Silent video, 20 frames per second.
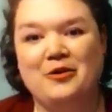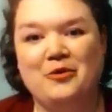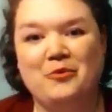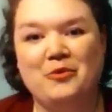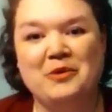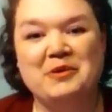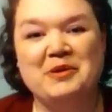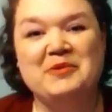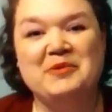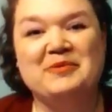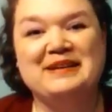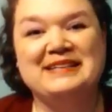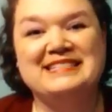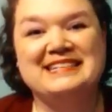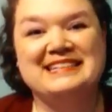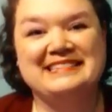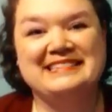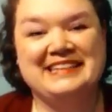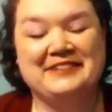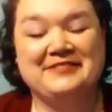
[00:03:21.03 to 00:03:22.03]
When we
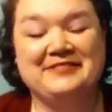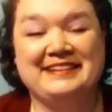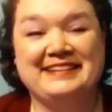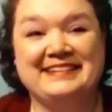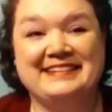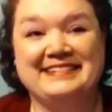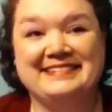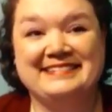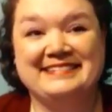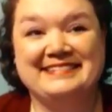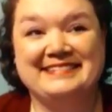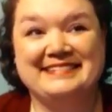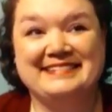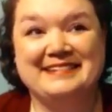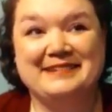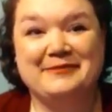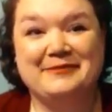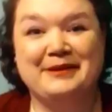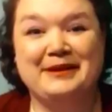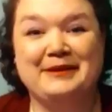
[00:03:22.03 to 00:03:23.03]
risk loving,
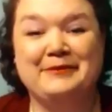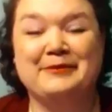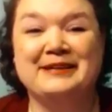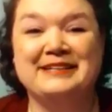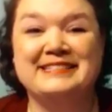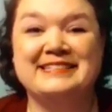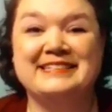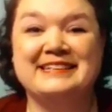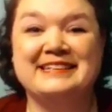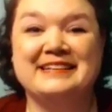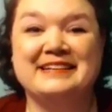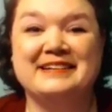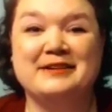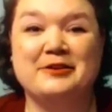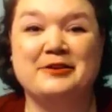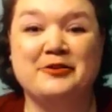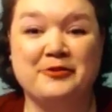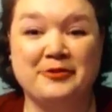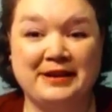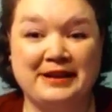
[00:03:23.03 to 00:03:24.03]
we risk
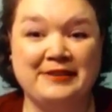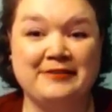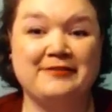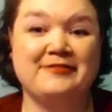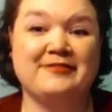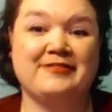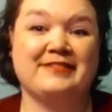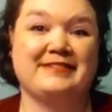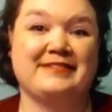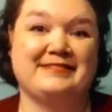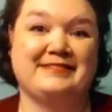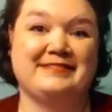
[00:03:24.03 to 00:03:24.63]
grief.